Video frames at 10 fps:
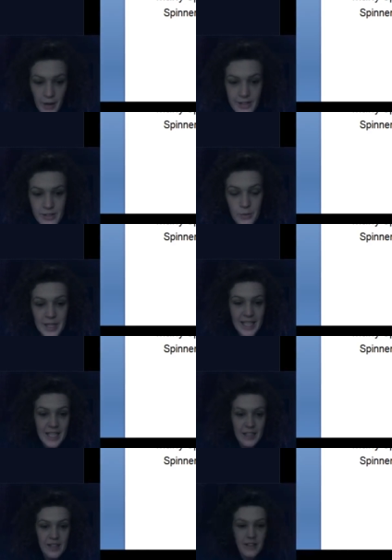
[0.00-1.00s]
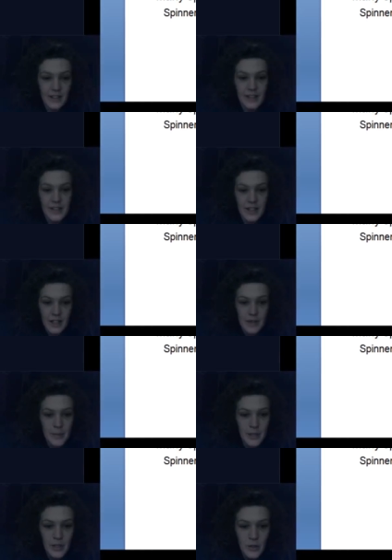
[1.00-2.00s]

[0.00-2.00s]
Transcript: All right, so we ended last time